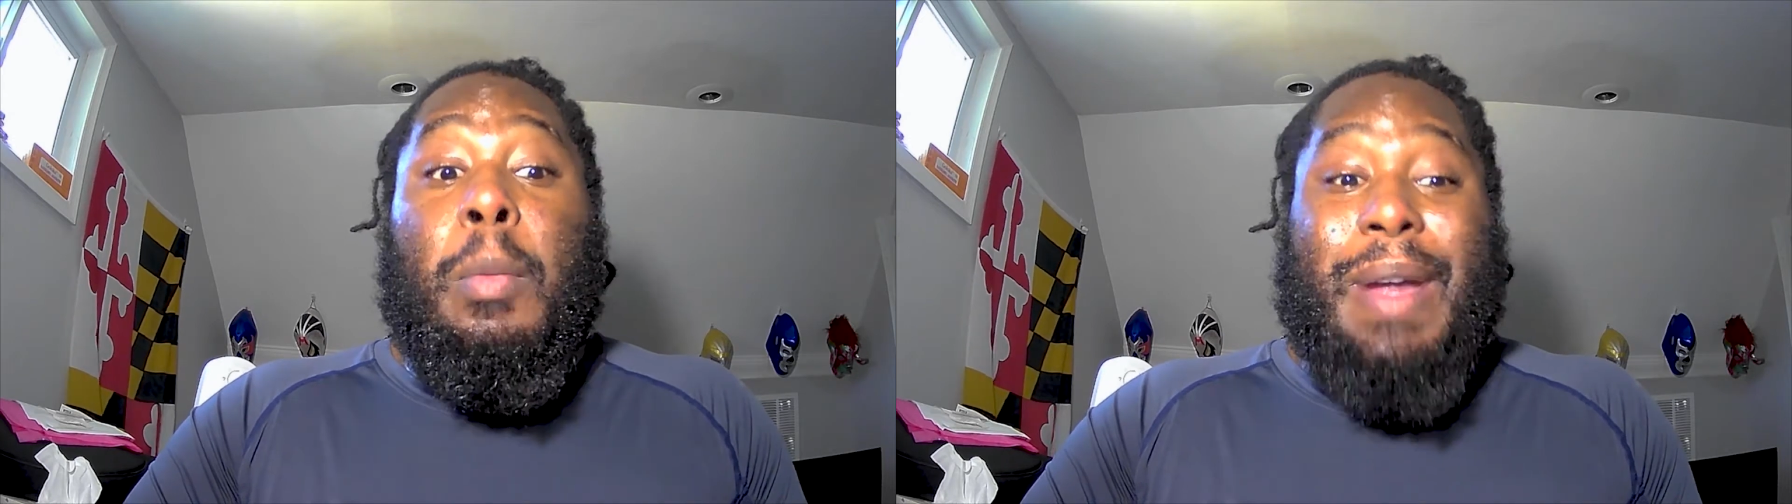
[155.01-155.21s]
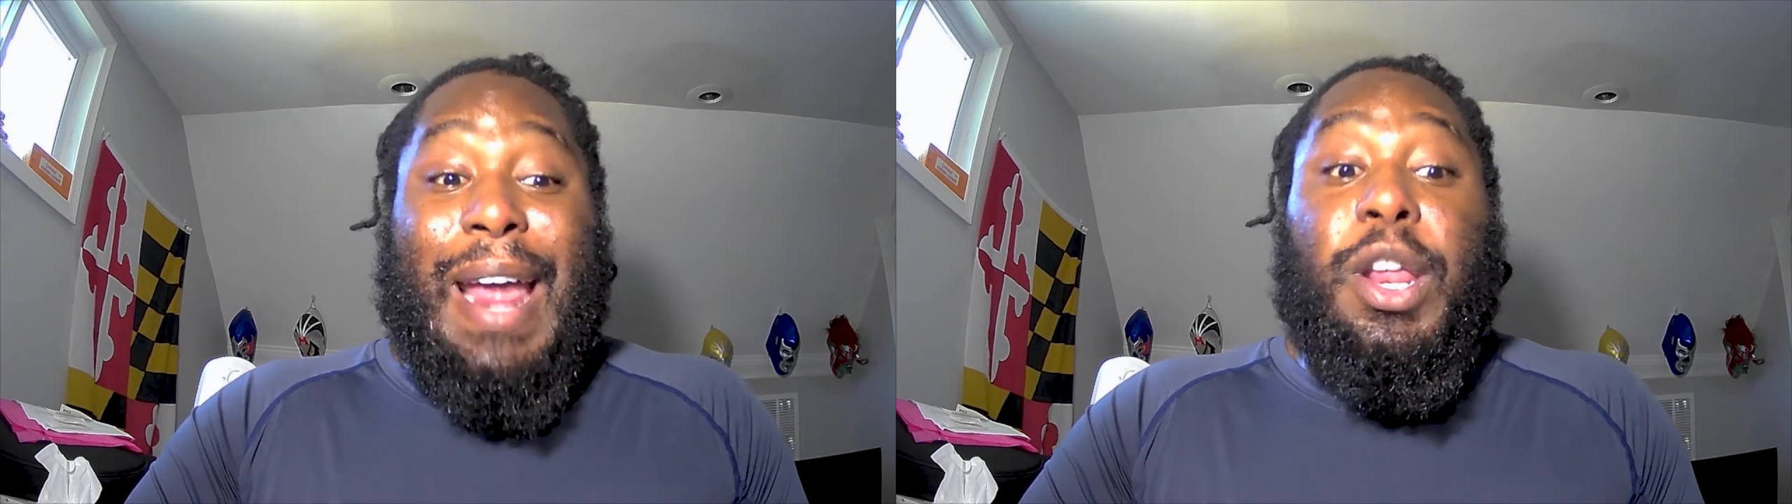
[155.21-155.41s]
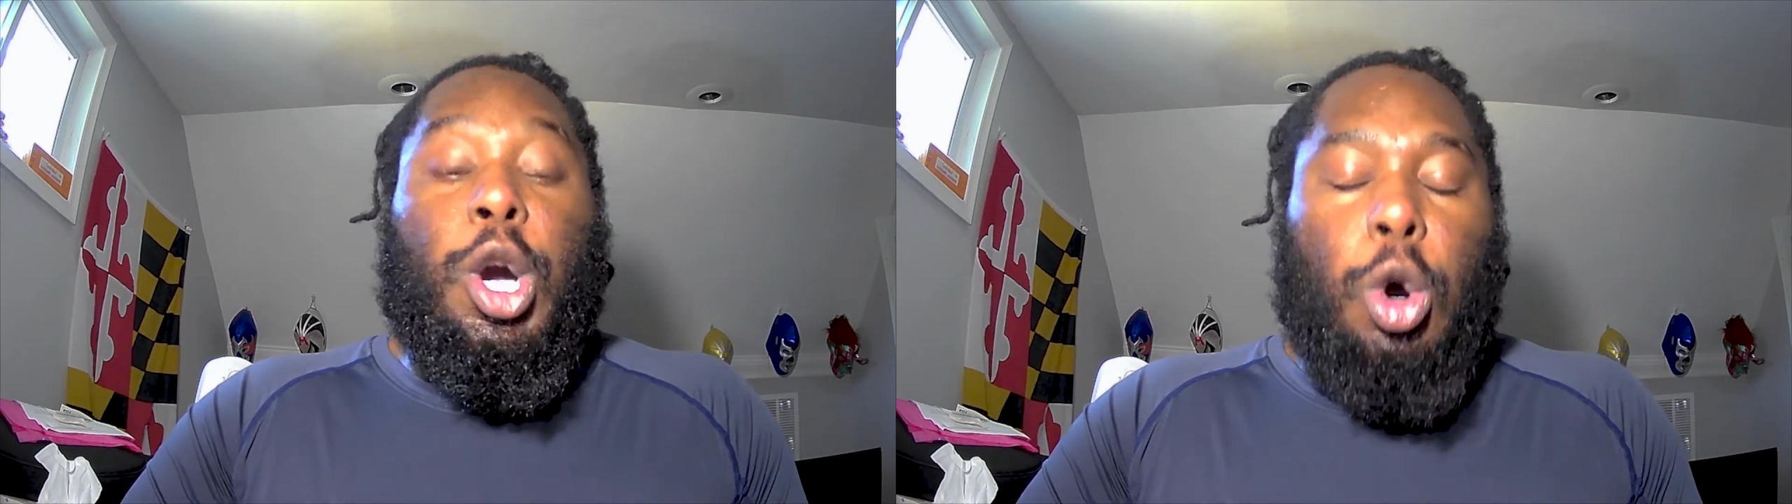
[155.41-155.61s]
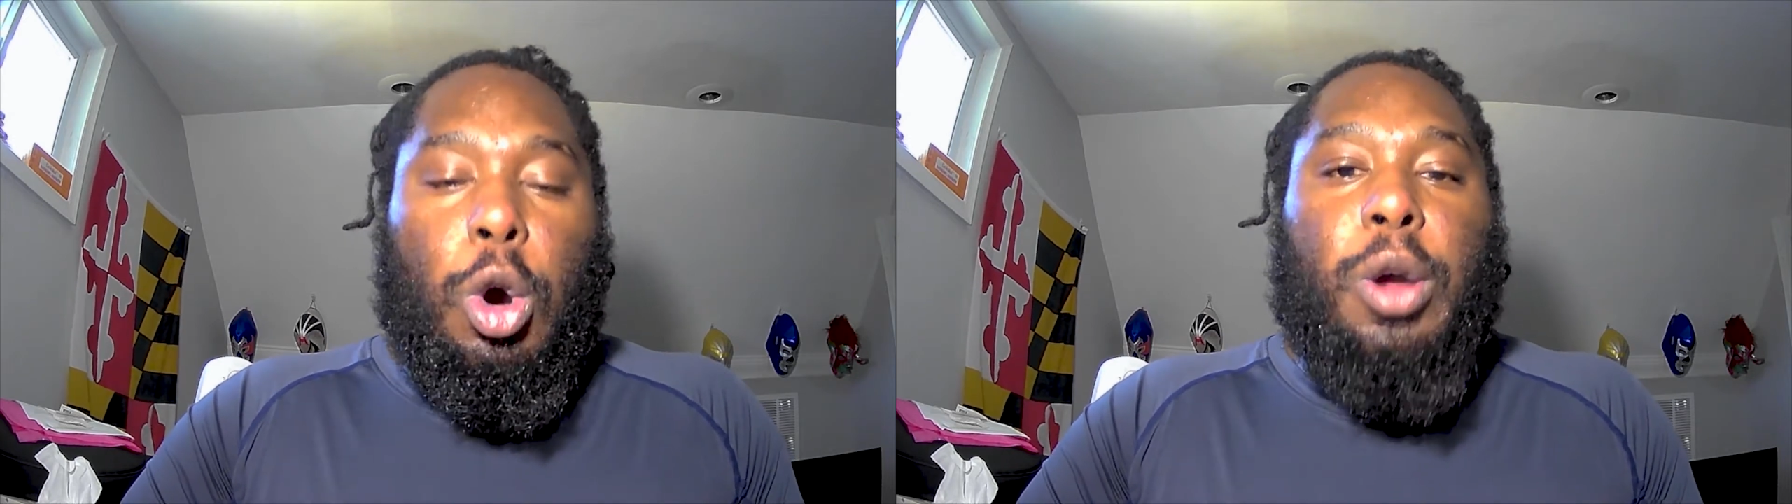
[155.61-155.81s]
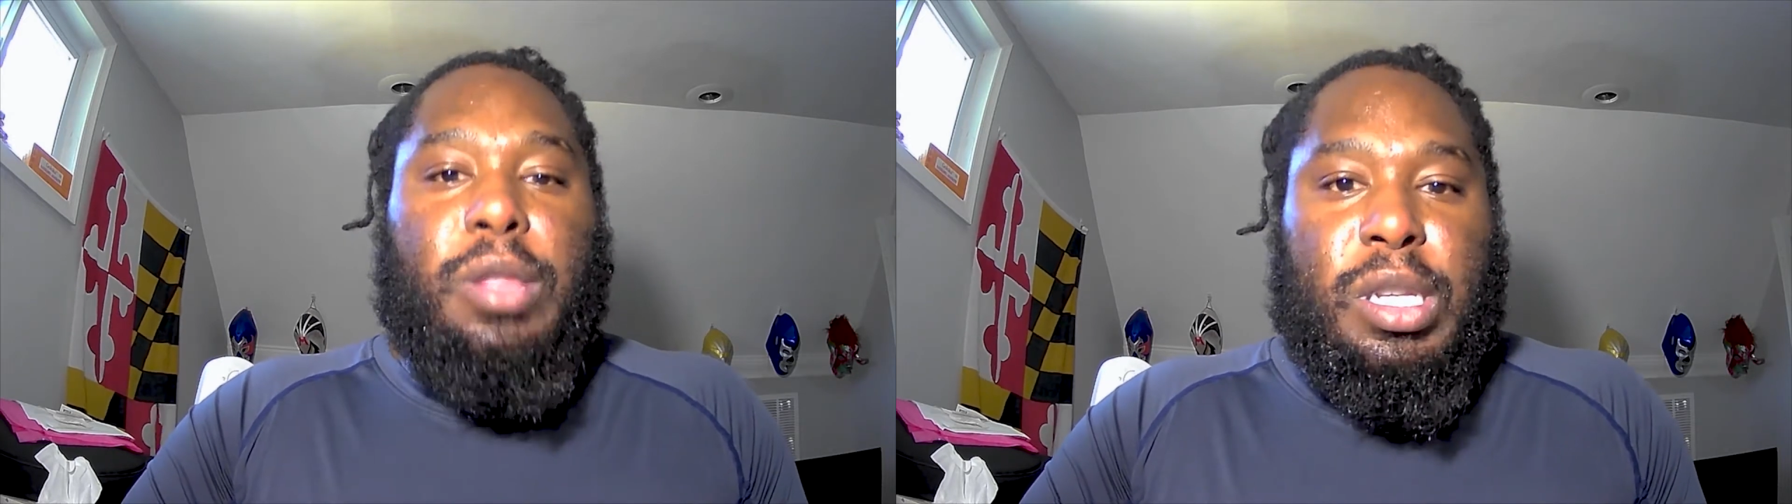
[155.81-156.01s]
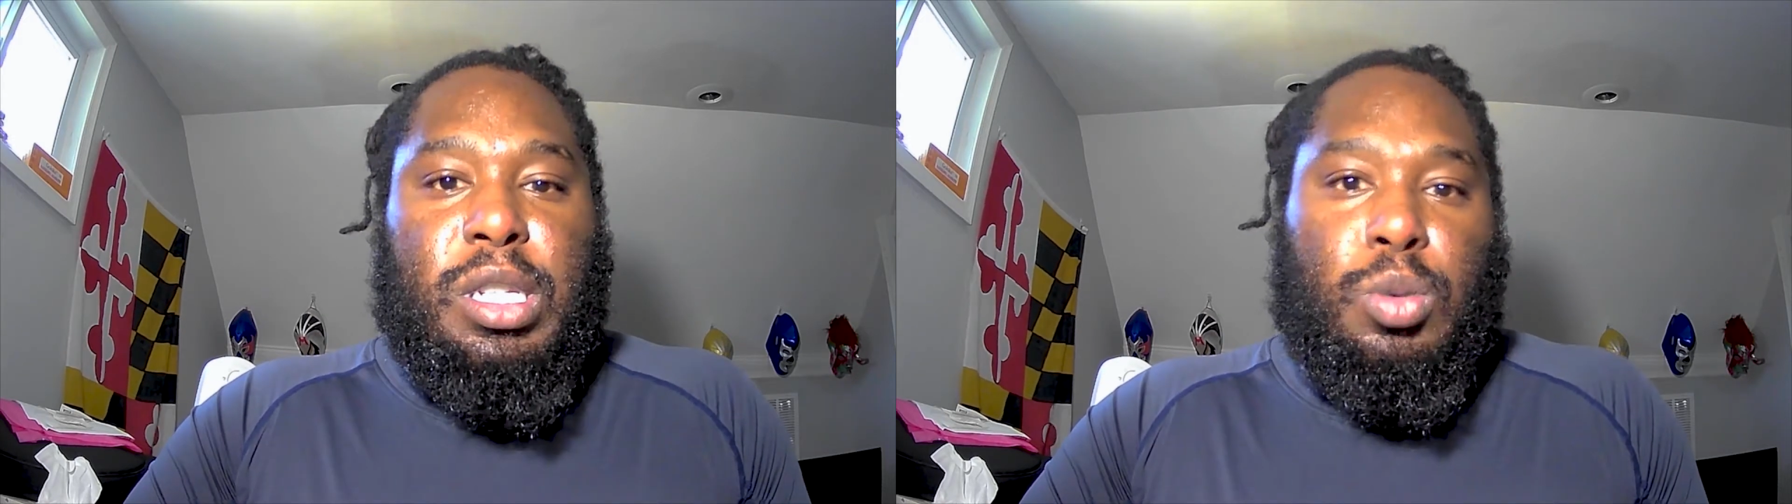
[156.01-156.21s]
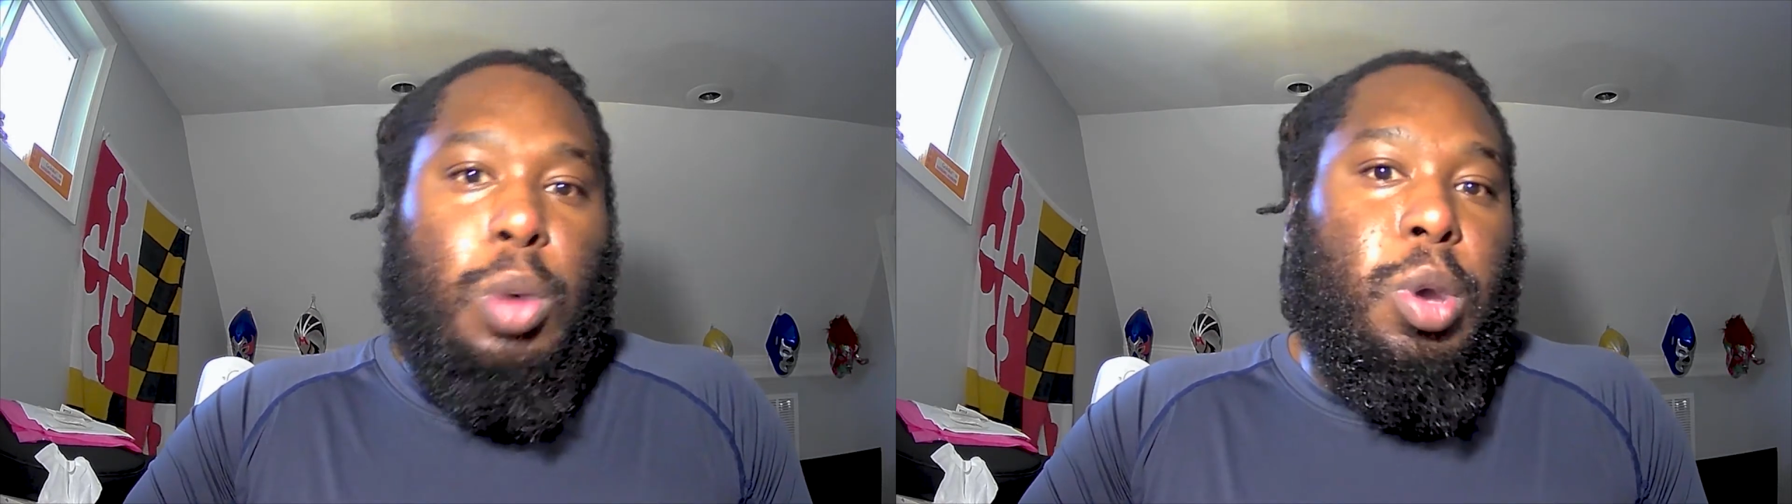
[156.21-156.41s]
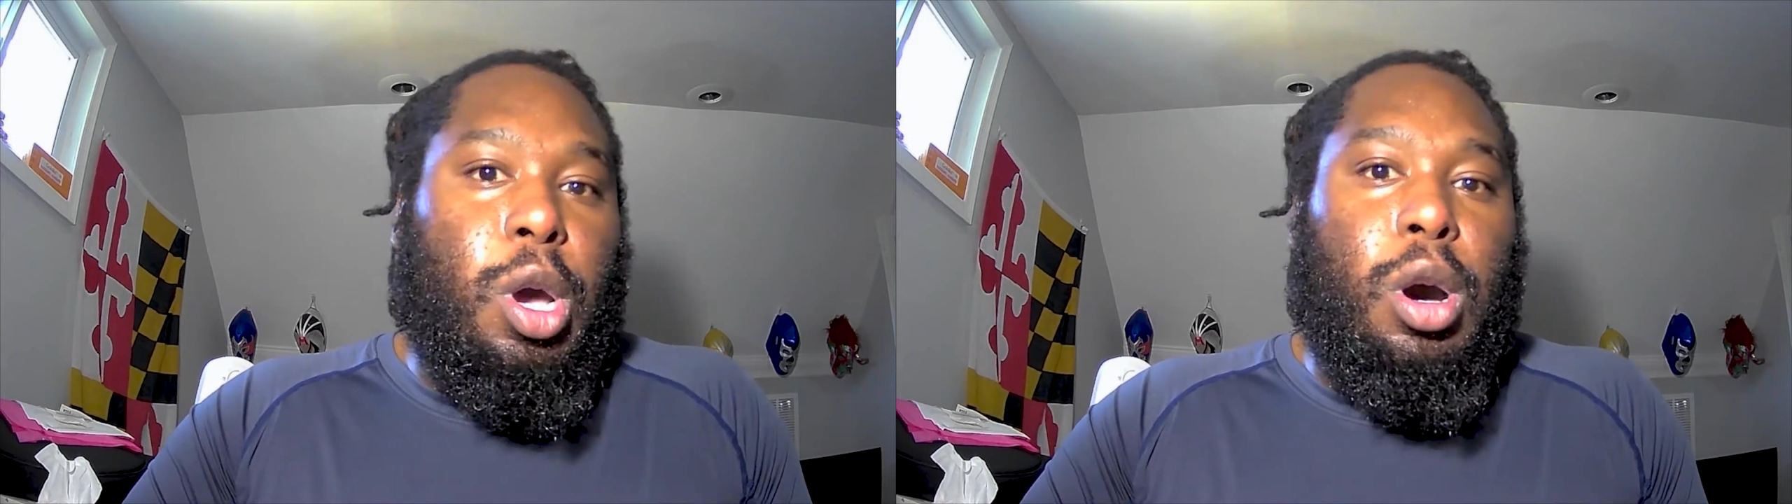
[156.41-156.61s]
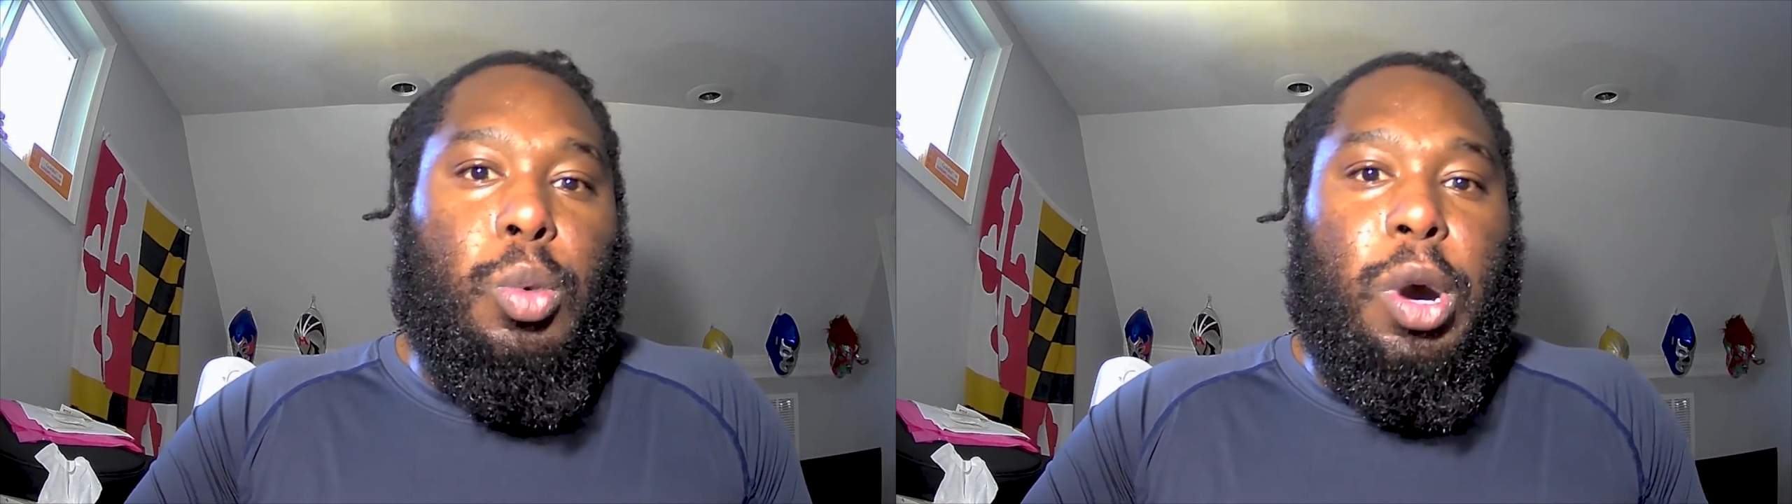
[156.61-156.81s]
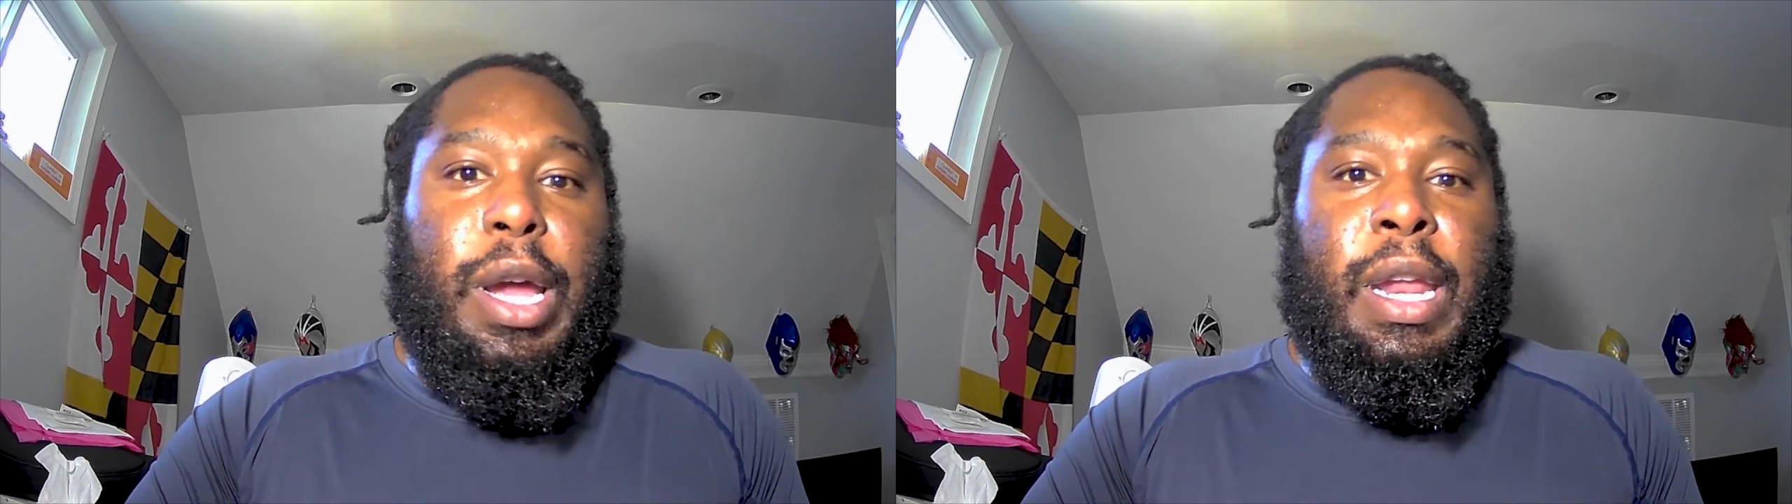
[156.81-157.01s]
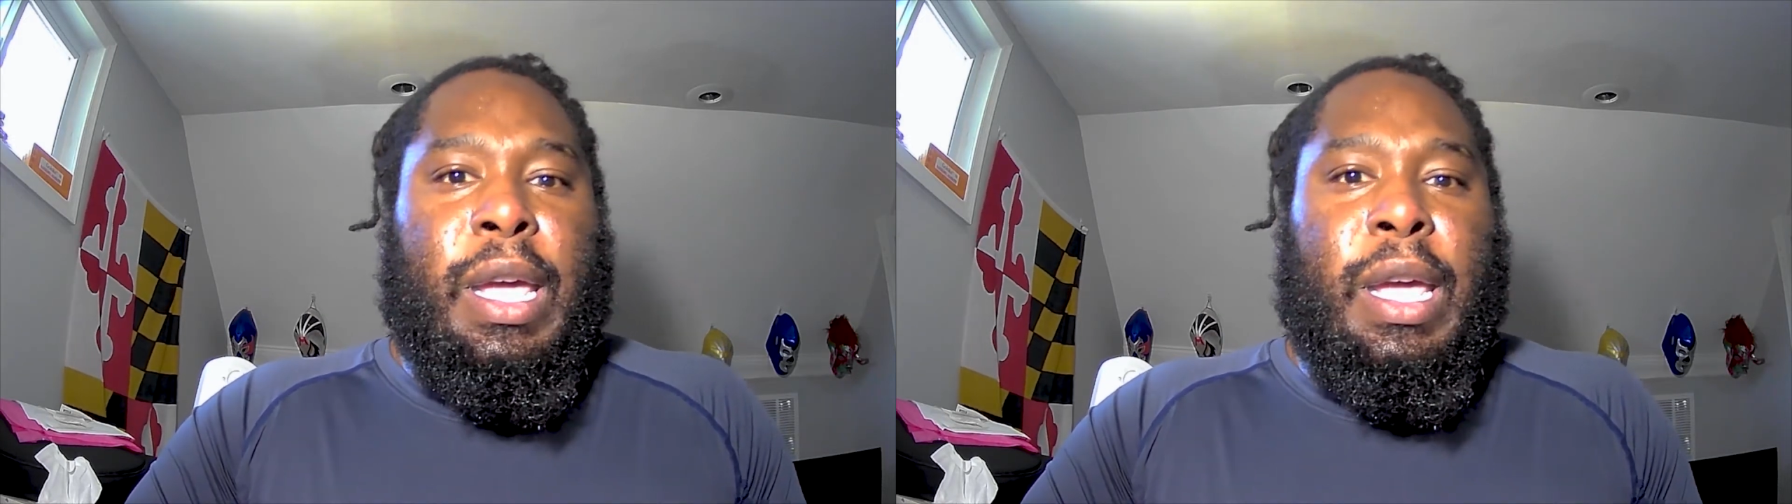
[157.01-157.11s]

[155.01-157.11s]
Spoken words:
But at the core, this is what we all want.